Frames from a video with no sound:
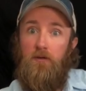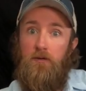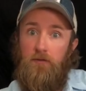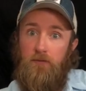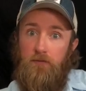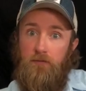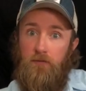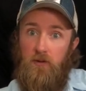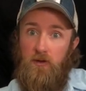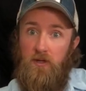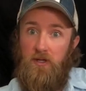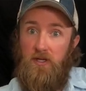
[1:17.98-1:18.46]

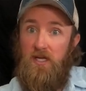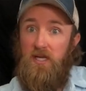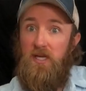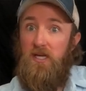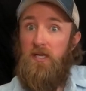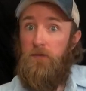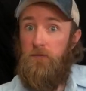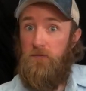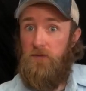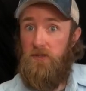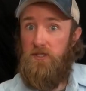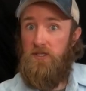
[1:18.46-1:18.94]
for the key
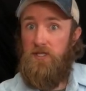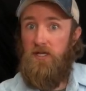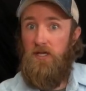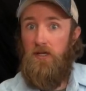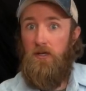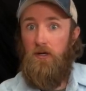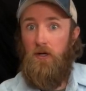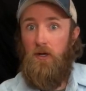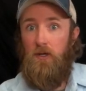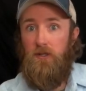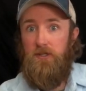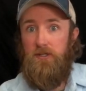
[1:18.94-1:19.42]
of C
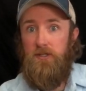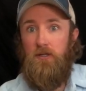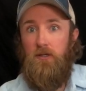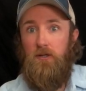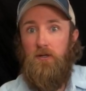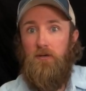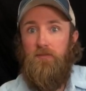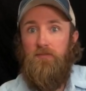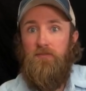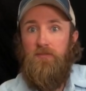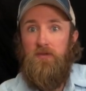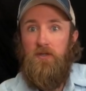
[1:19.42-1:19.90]

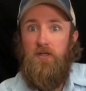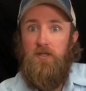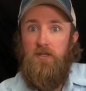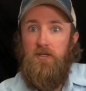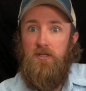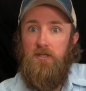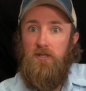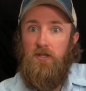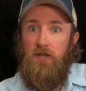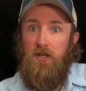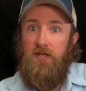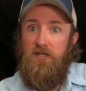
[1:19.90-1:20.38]
also.
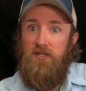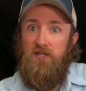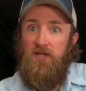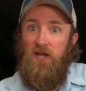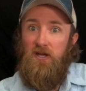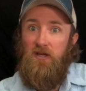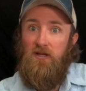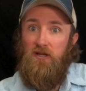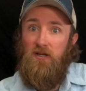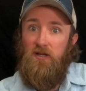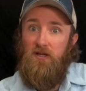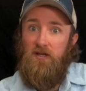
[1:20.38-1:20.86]
So let's take
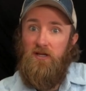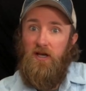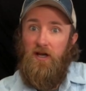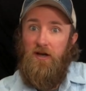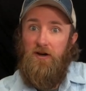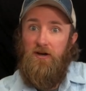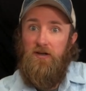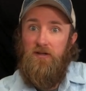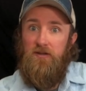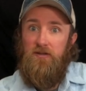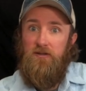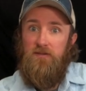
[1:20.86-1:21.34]
a look at it.